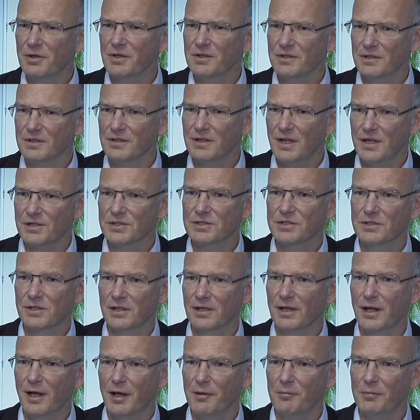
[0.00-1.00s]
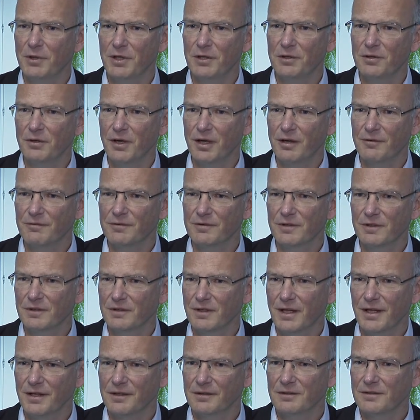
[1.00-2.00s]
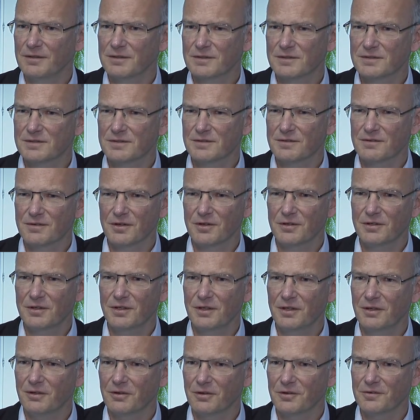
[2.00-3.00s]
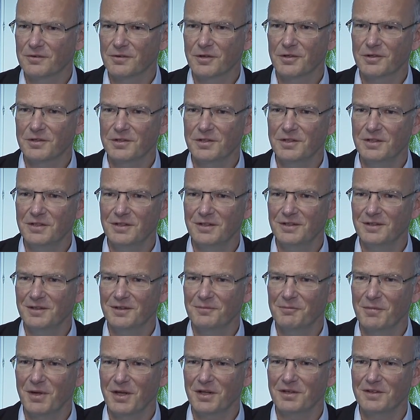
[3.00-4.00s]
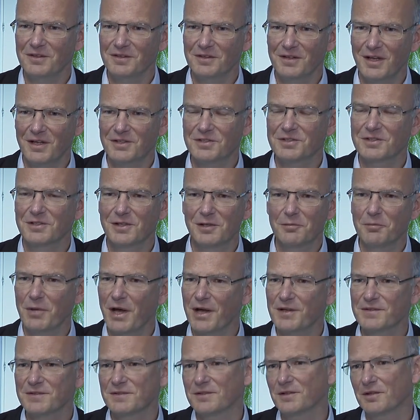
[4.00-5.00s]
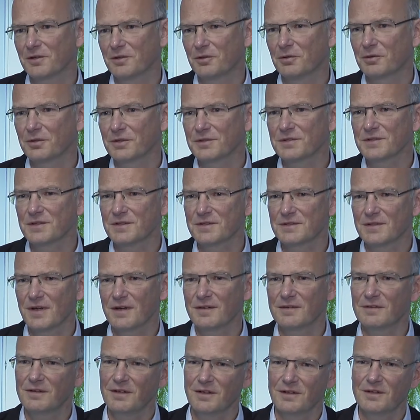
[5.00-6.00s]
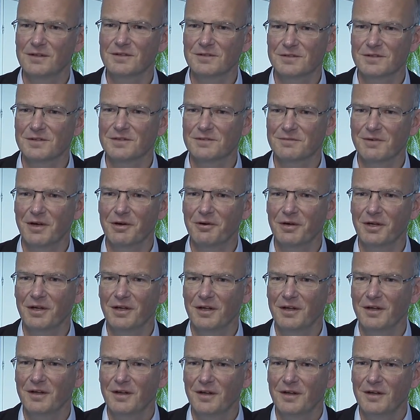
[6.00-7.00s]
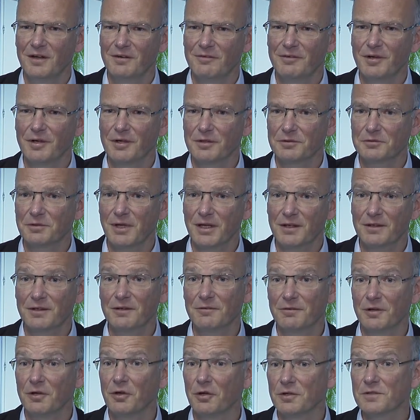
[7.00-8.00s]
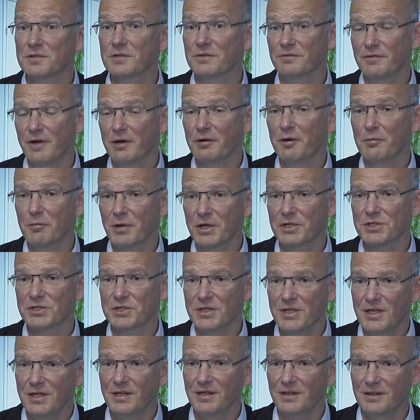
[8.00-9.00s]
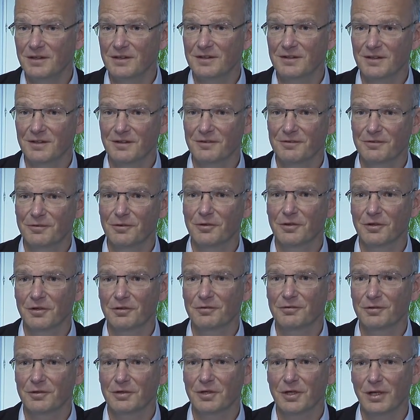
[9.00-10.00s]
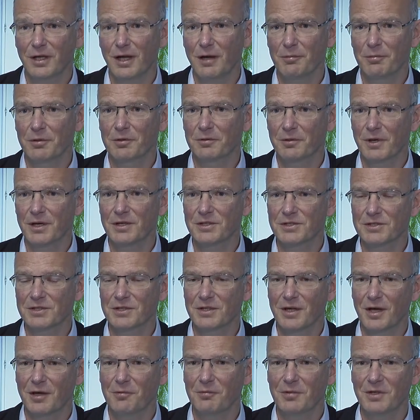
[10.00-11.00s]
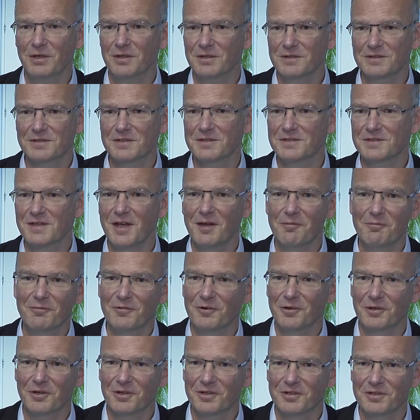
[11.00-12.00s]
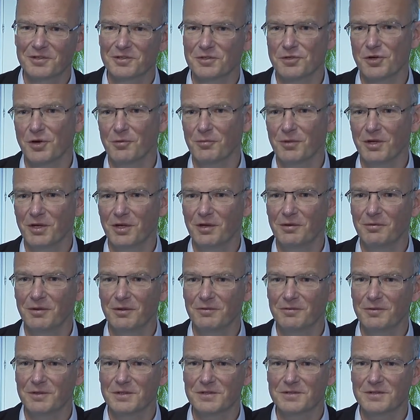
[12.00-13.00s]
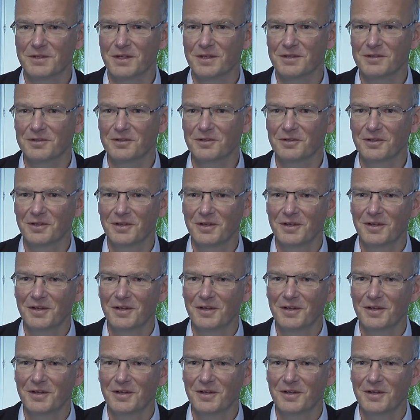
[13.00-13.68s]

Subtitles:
international. I mean, you have like these 13 or 30 international master courses. I think this is very, very attractive and also very much needed for collaboration. I mean, it's the same for Germany. If we stick to